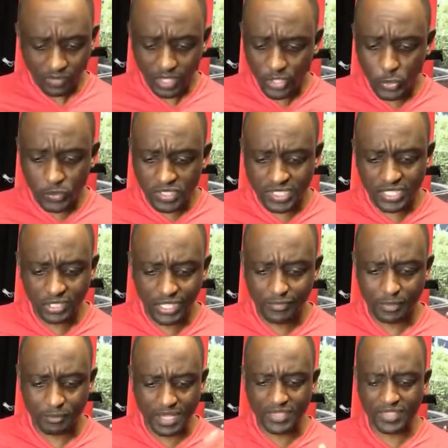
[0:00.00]
you could still
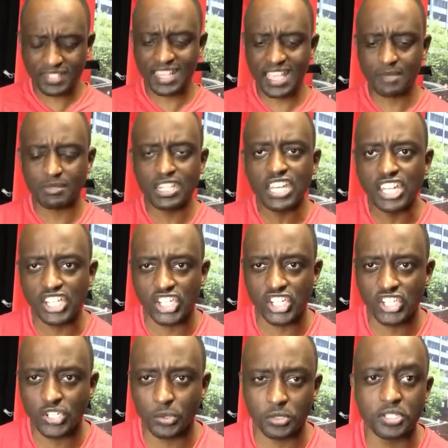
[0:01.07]
even be in the same niche.
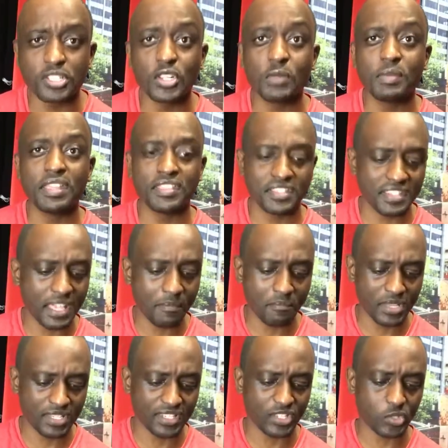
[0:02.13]
You could still be in the same
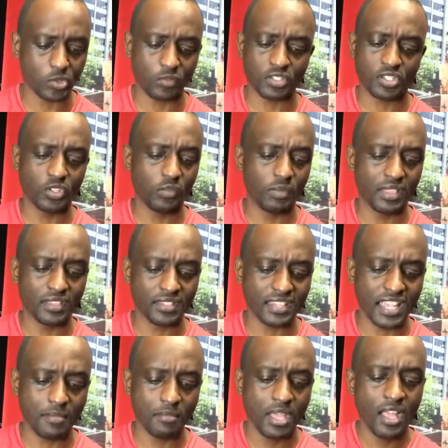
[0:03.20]
business. You could still be in the
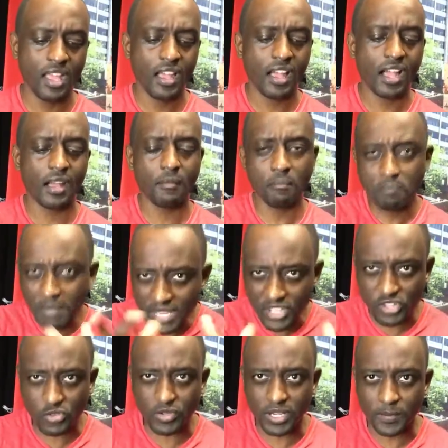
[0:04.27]
same
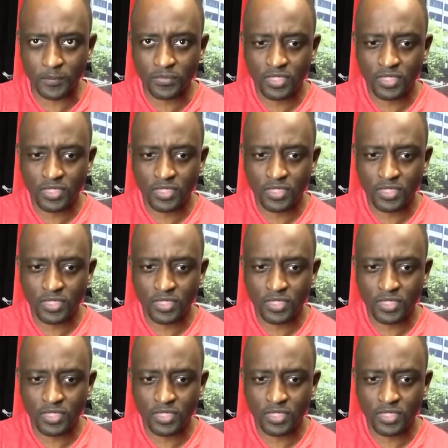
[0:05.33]
ministry.